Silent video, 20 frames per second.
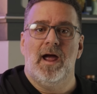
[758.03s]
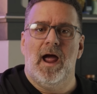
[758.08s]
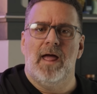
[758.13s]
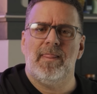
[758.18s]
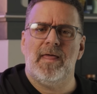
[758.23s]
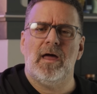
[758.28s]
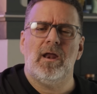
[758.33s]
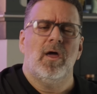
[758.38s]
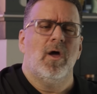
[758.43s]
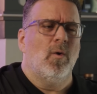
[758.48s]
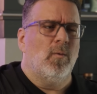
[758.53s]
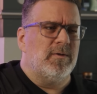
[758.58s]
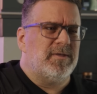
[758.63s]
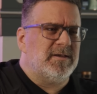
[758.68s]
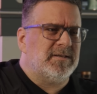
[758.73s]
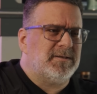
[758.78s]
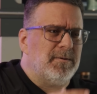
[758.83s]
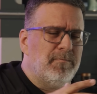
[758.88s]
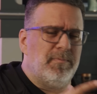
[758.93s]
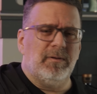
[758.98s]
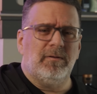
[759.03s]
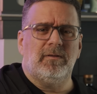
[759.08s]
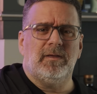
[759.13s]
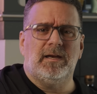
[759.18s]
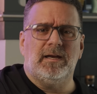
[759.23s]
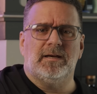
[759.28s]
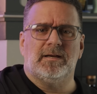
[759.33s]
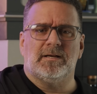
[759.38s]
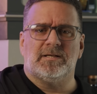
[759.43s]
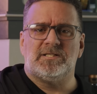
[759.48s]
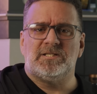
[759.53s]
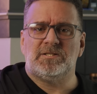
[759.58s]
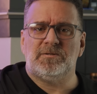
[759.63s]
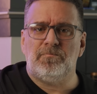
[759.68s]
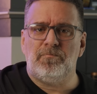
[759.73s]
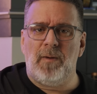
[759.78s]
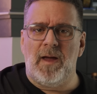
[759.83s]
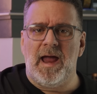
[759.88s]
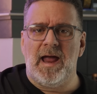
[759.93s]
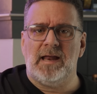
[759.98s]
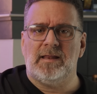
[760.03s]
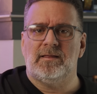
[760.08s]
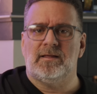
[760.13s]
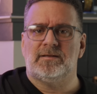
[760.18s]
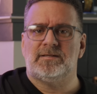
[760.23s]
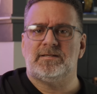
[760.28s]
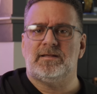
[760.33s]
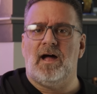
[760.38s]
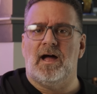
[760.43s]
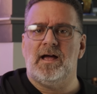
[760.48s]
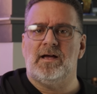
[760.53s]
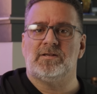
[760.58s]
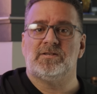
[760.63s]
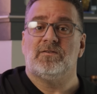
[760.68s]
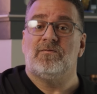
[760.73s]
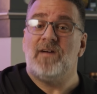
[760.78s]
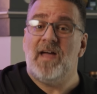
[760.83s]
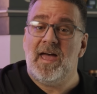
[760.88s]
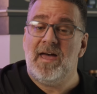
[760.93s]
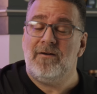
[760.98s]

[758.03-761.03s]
And that with his ability to span the styles of